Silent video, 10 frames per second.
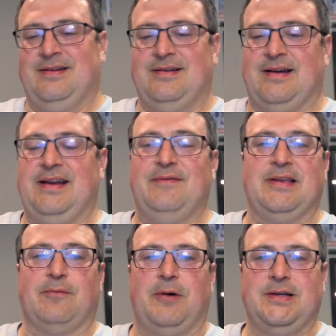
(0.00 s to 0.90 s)
didn't even get
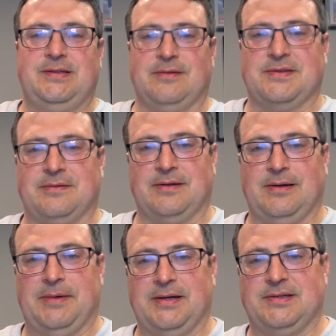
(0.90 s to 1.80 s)
to watch the All-Star
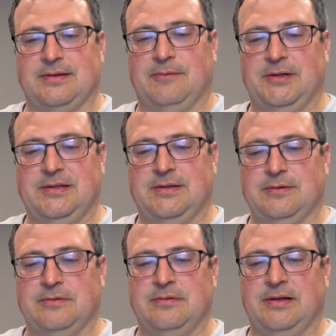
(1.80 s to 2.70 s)
game, actually. I wanted
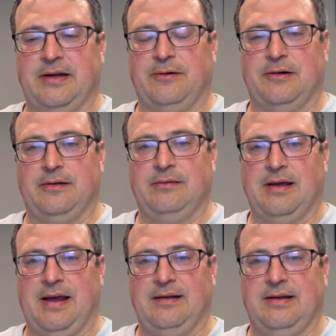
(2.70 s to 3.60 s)
to, and I heard it
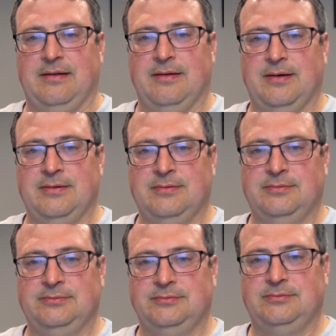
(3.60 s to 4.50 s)
ended
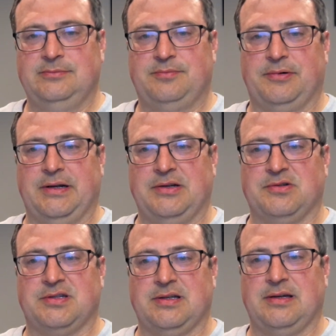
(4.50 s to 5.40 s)
pretty
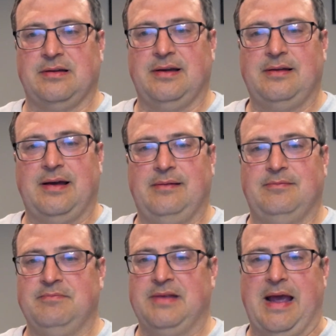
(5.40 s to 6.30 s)
interesting. I
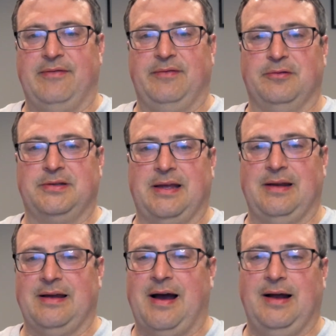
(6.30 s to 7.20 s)
haven't even looked at
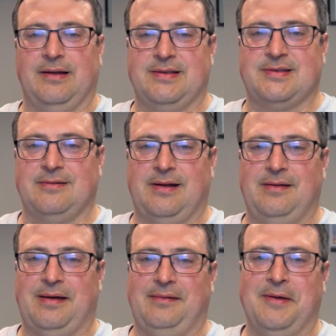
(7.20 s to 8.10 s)
any highlights, so I'm
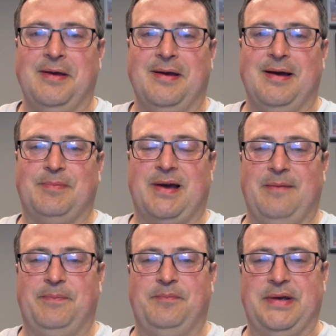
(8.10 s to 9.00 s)
kind
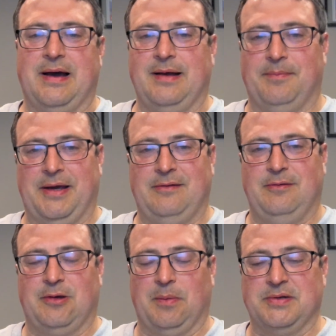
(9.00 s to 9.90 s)
of behind on my
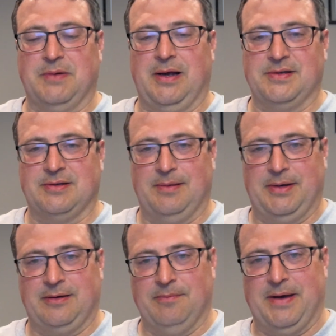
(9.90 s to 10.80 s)
YouTube as well, so I
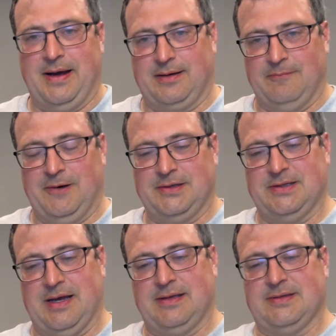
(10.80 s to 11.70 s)
might go back and watch
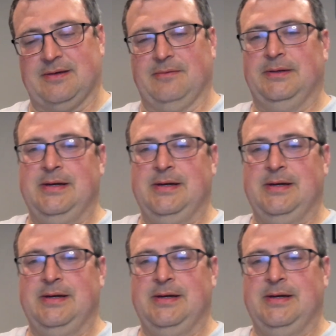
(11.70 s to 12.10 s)
that. So,